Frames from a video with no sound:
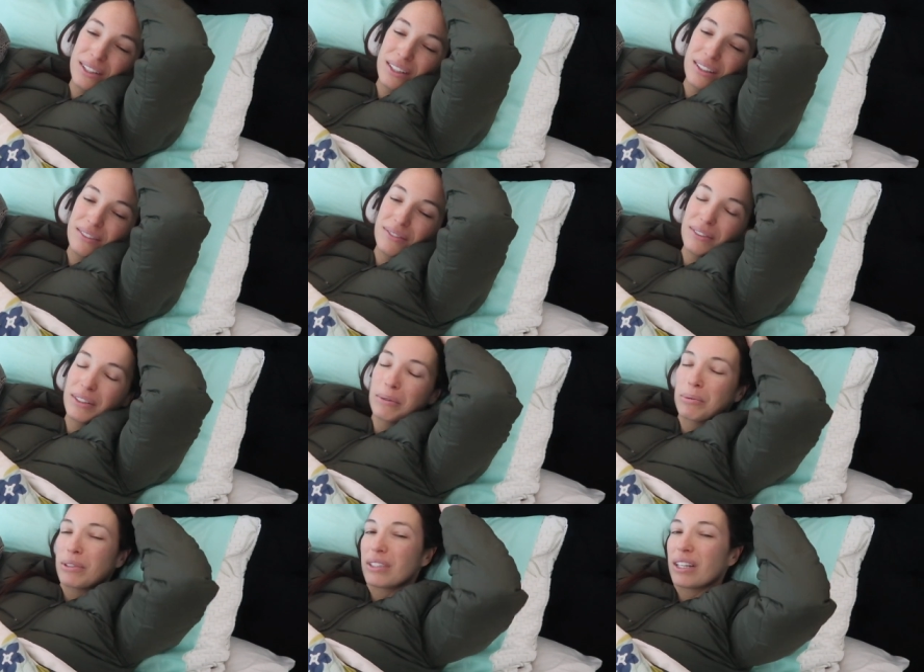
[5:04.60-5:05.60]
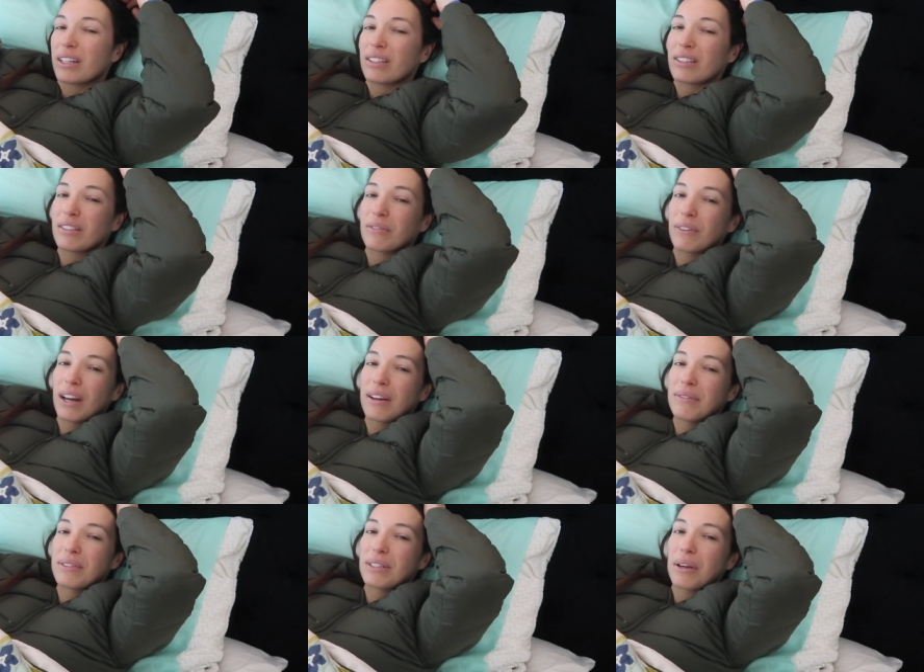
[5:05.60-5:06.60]
to 50 percent
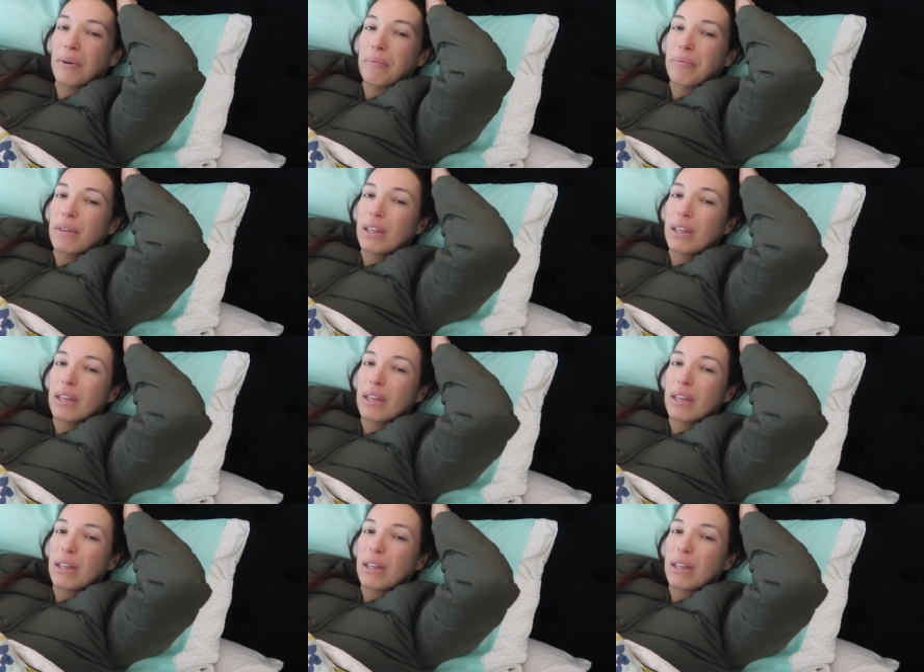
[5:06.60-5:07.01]
survive. So